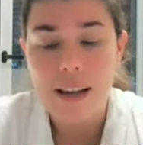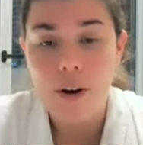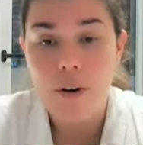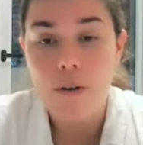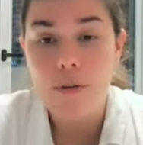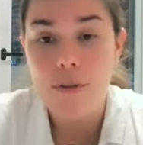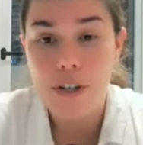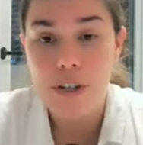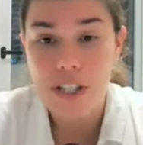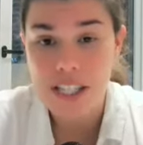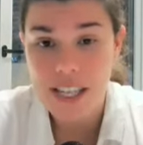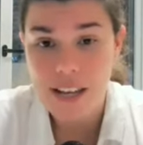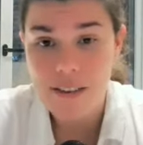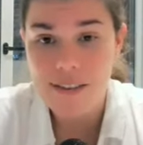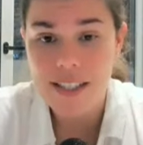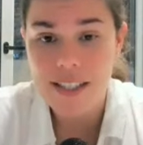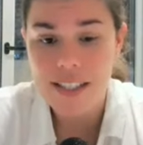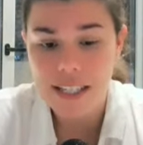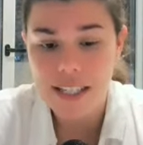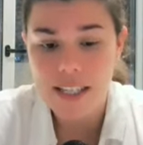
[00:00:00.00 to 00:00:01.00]
over
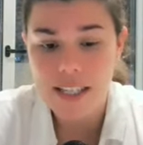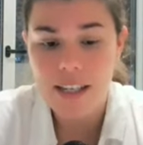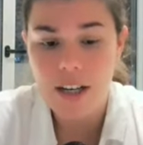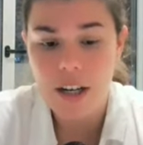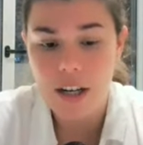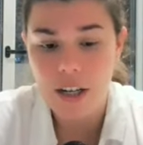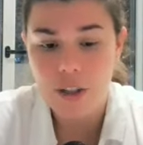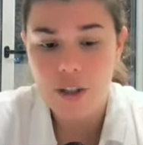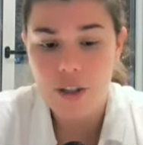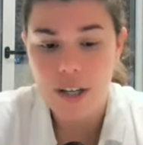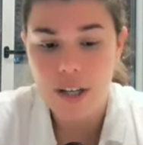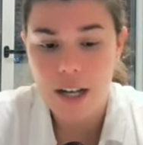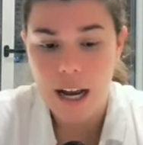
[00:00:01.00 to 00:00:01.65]
seventeen hundred